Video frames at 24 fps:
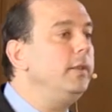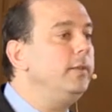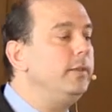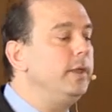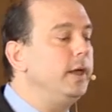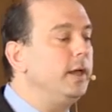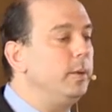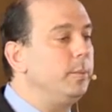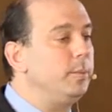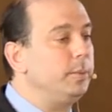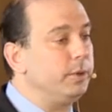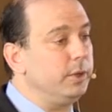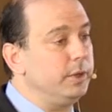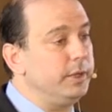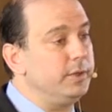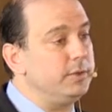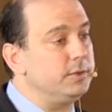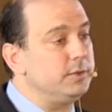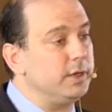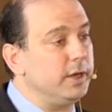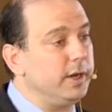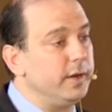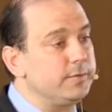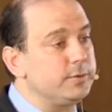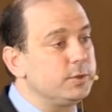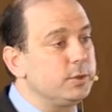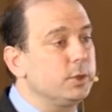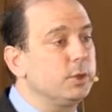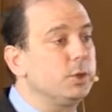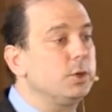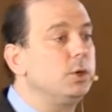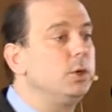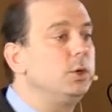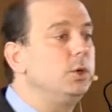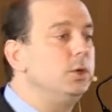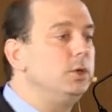that a police officer
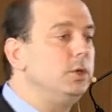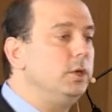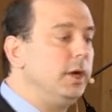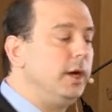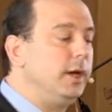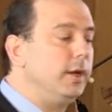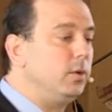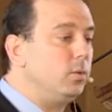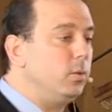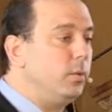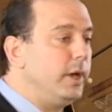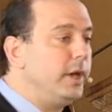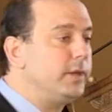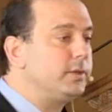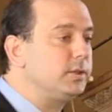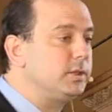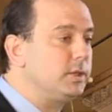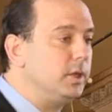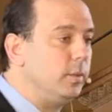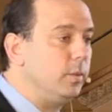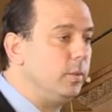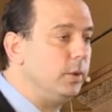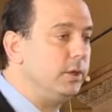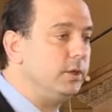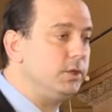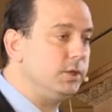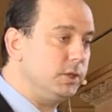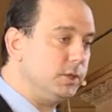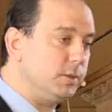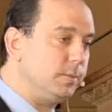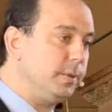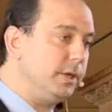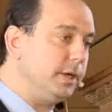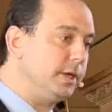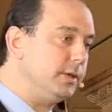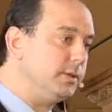could not arrest someone
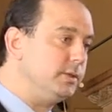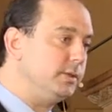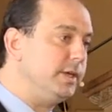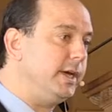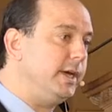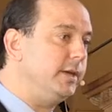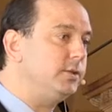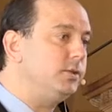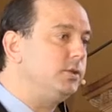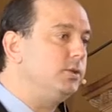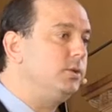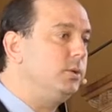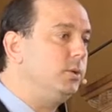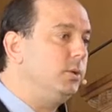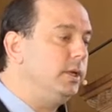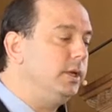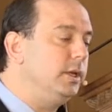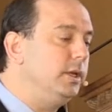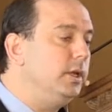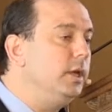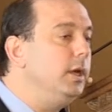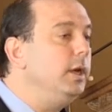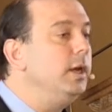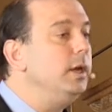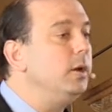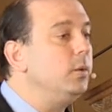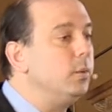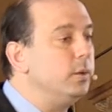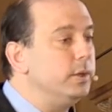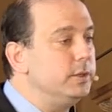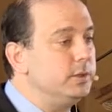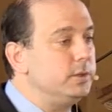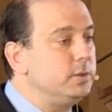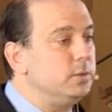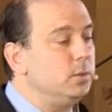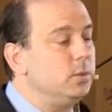just because that student
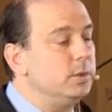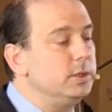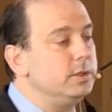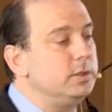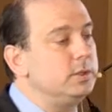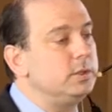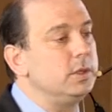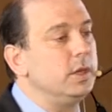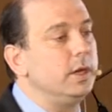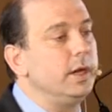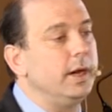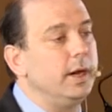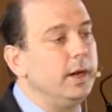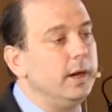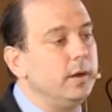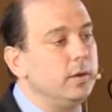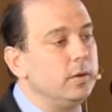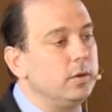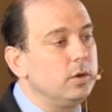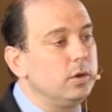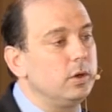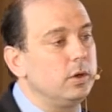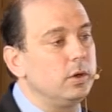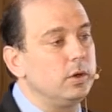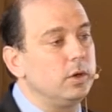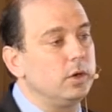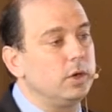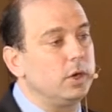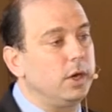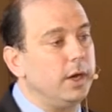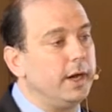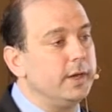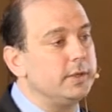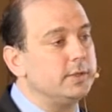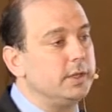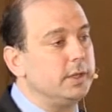was, was uh,
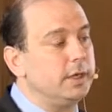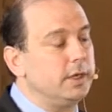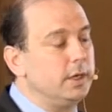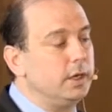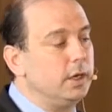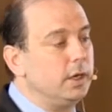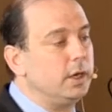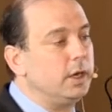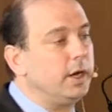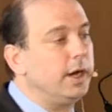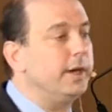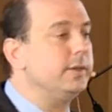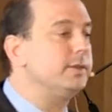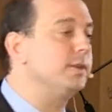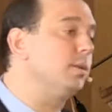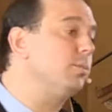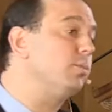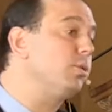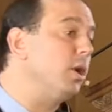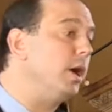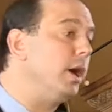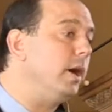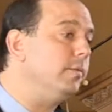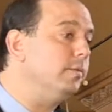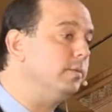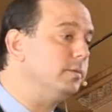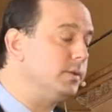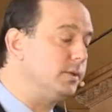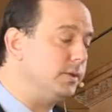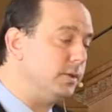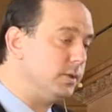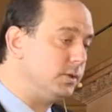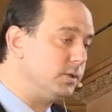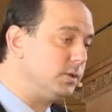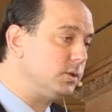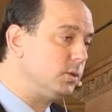causing, causing problems
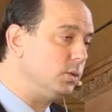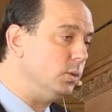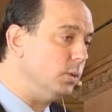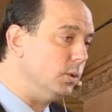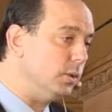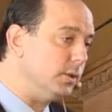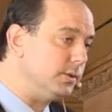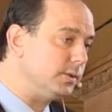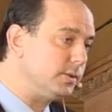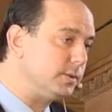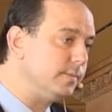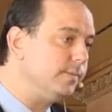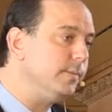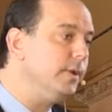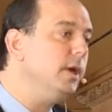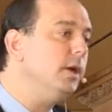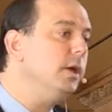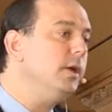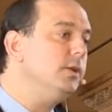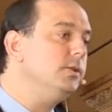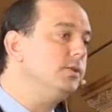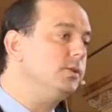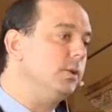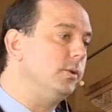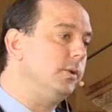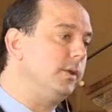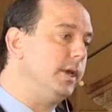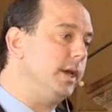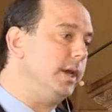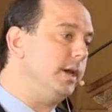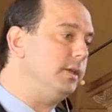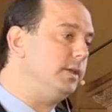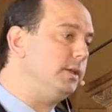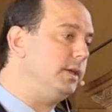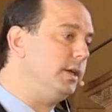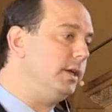in the schools. So the
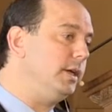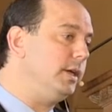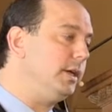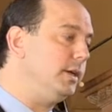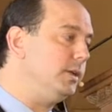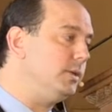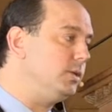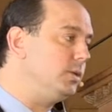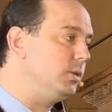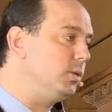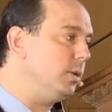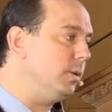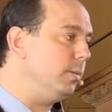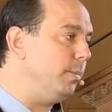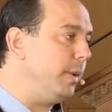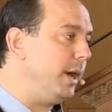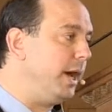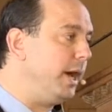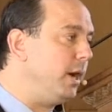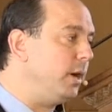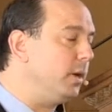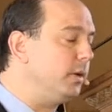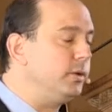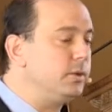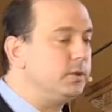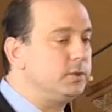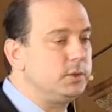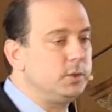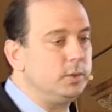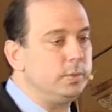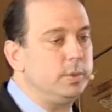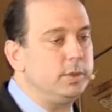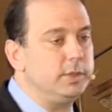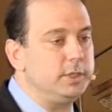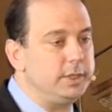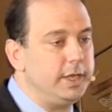idea is to empower the
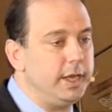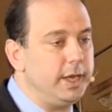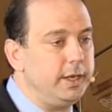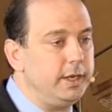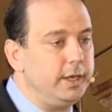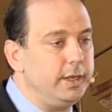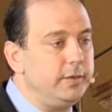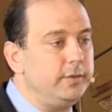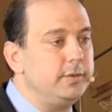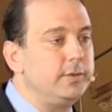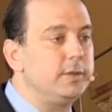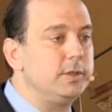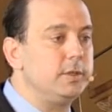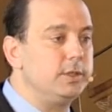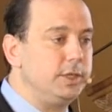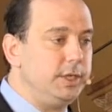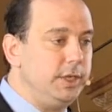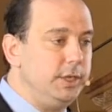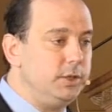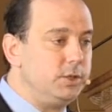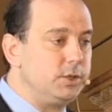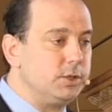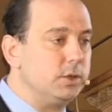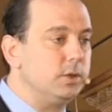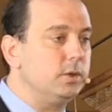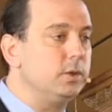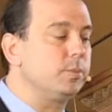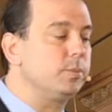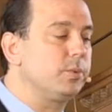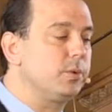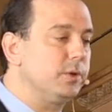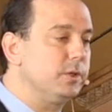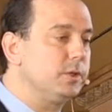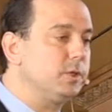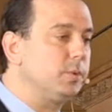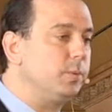superintendent, the teacher, or the
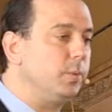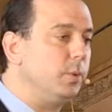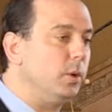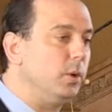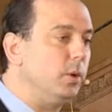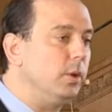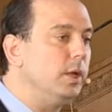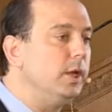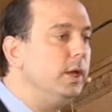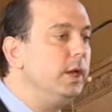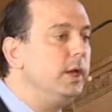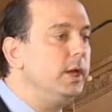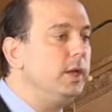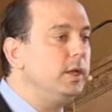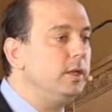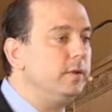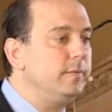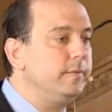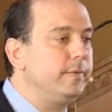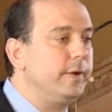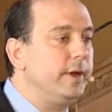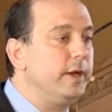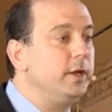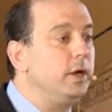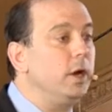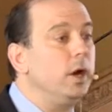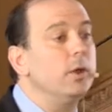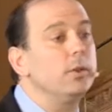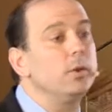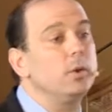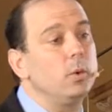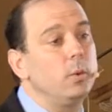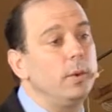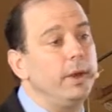principal to find other